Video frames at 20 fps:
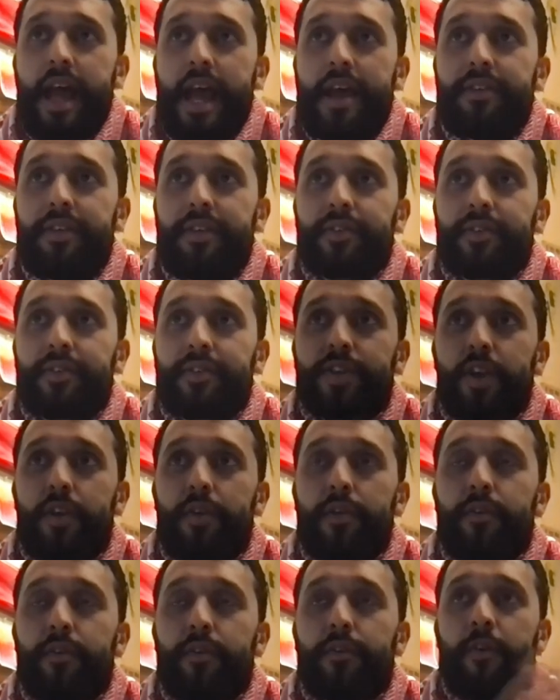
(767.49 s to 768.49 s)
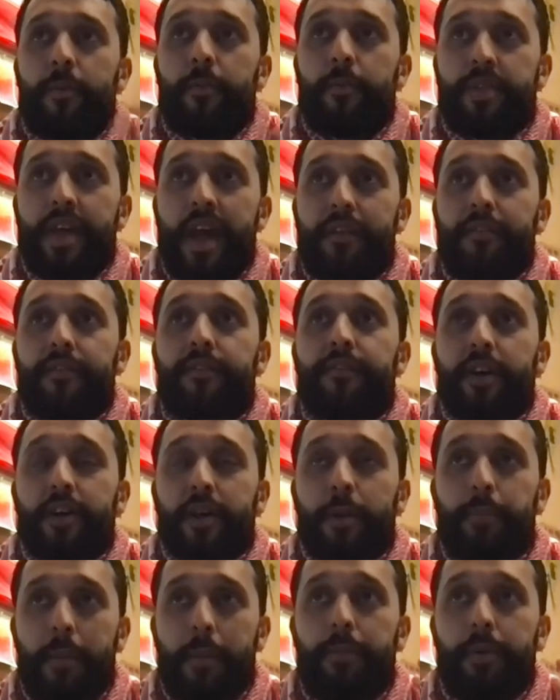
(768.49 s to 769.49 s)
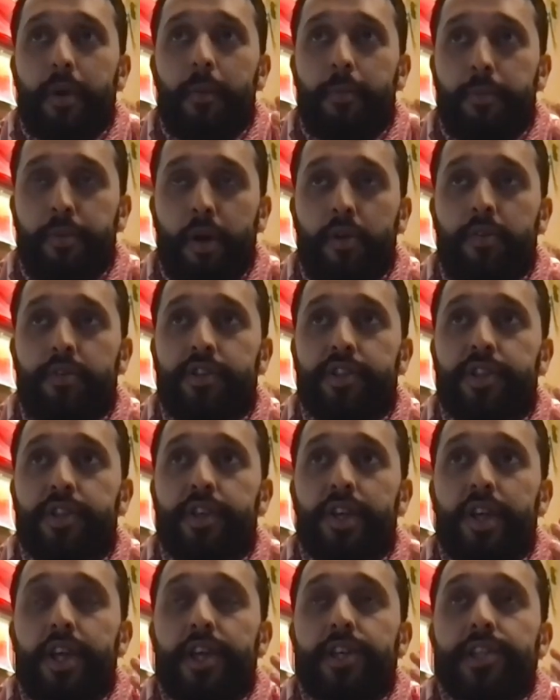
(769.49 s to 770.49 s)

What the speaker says: And then so from that whakapapa approach,